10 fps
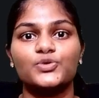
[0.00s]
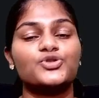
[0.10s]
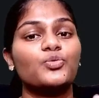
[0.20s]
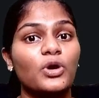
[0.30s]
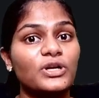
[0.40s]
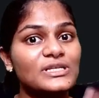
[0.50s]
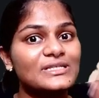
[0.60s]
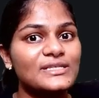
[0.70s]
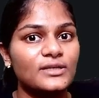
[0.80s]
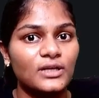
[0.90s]
So, what does
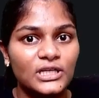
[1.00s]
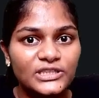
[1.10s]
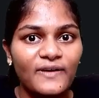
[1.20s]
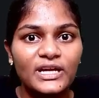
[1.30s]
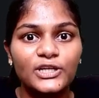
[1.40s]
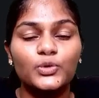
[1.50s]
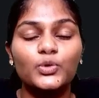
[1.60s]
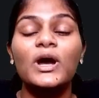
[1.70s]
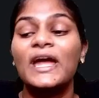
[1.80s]
this earth wire do?